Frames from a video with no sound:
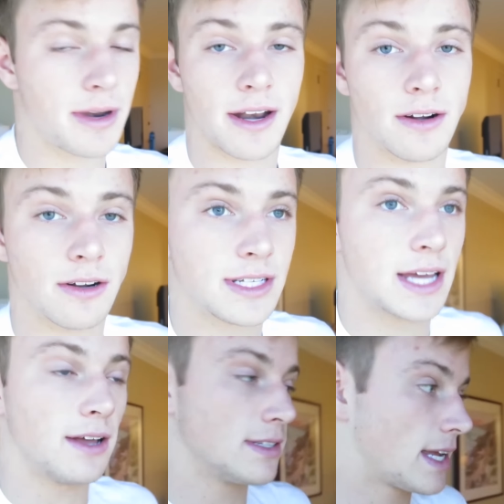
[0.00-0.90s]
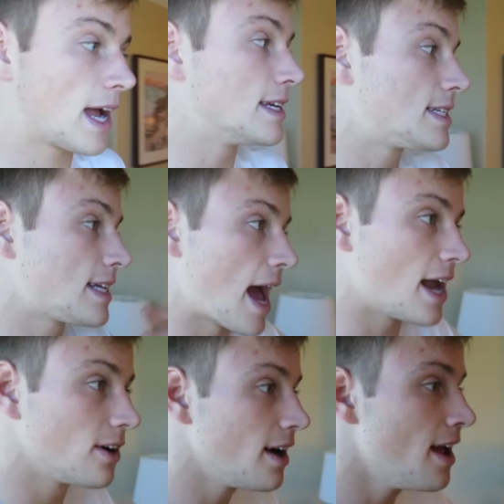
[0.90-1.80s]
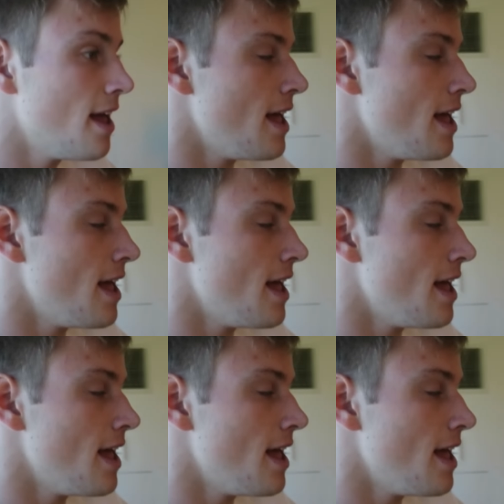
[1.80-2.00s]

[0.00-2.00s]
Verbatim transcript: but at a hotel, it's like I scatter